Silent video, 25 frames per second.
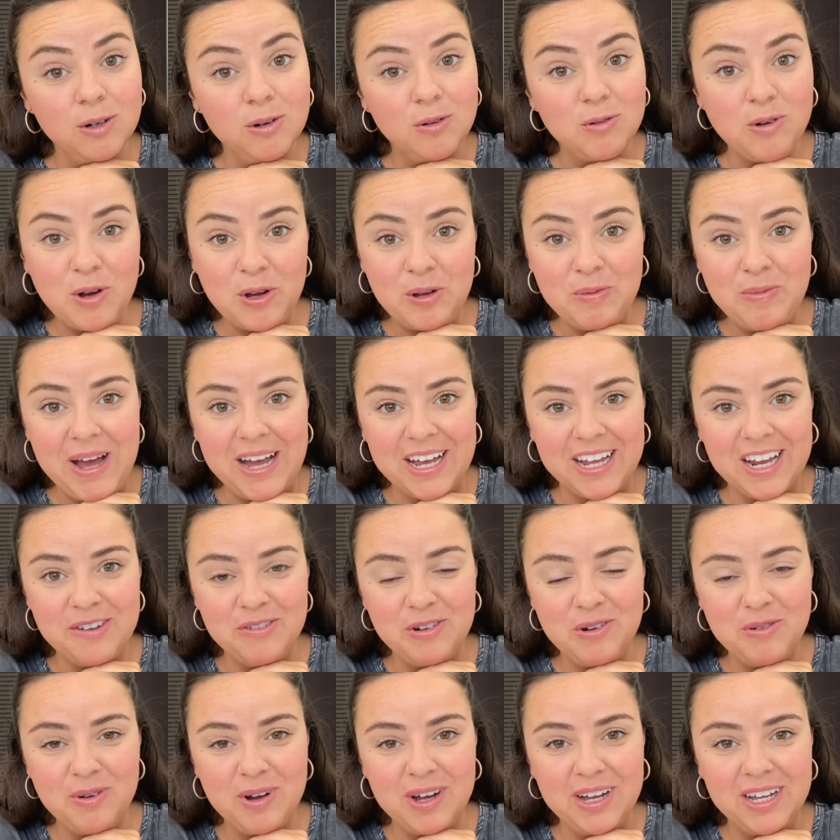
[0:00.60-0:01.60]
Welcome back,
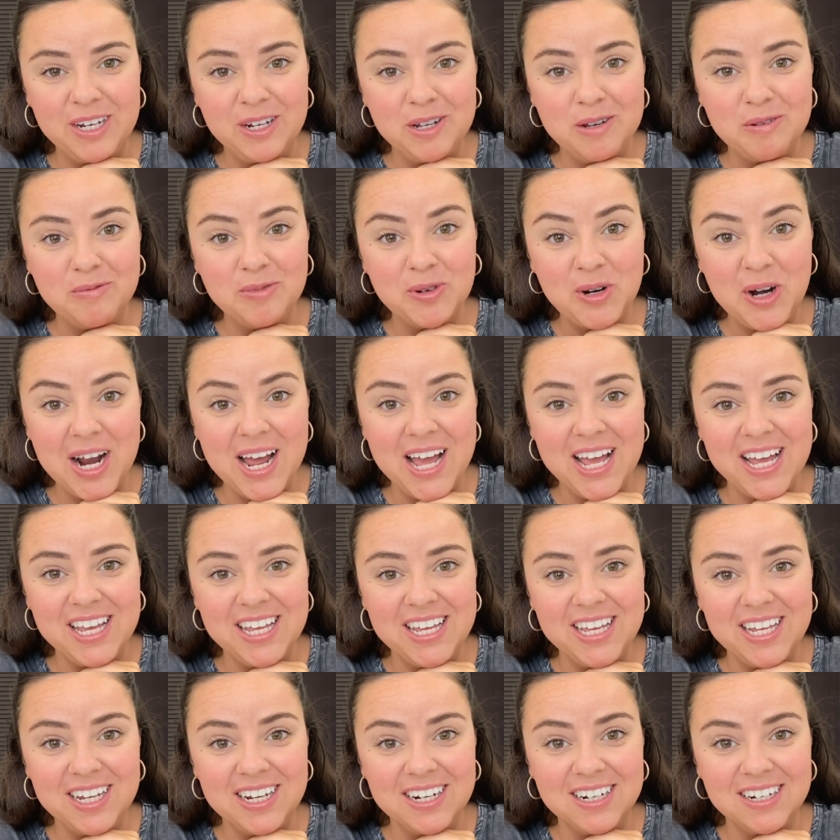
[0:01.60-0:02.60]
everyone. Mariah
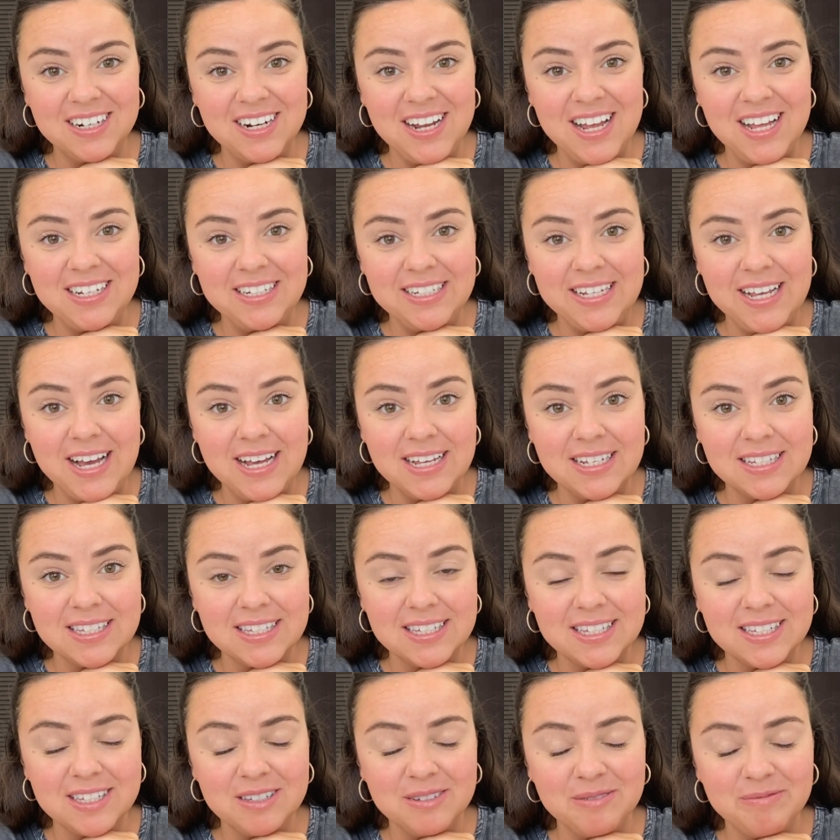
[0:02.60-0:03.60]
here, and
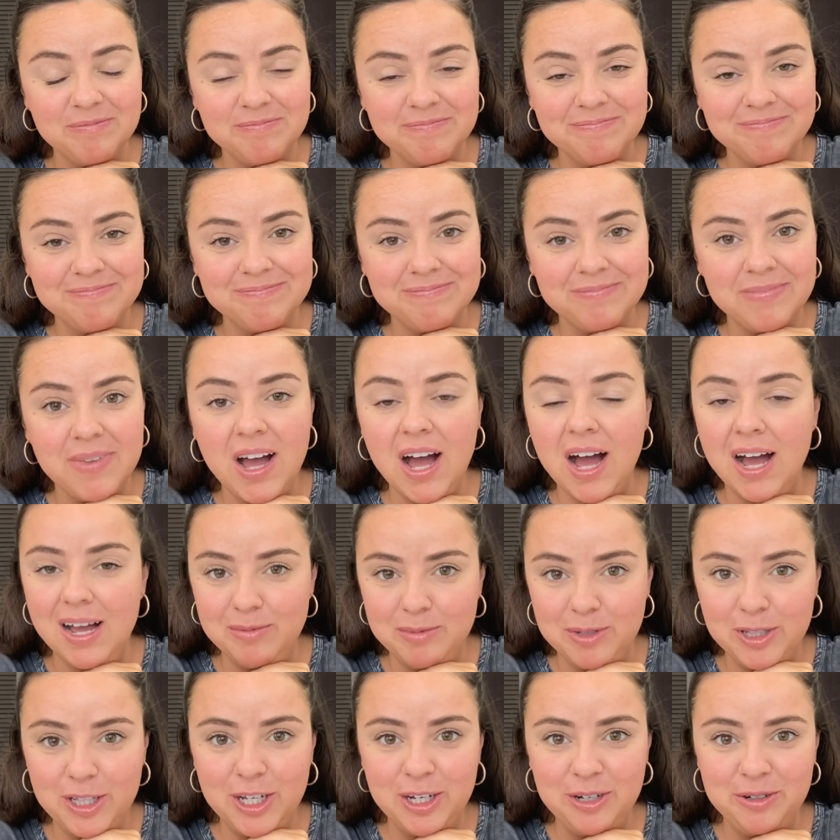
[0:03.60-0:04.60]
yes,
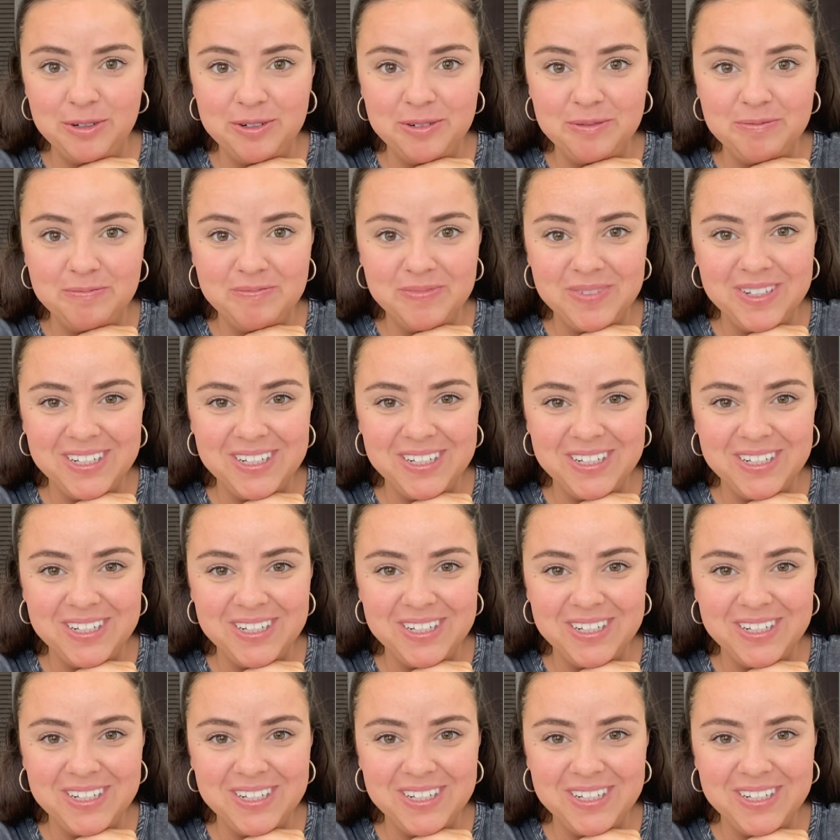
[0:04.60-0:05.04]
I'm alone.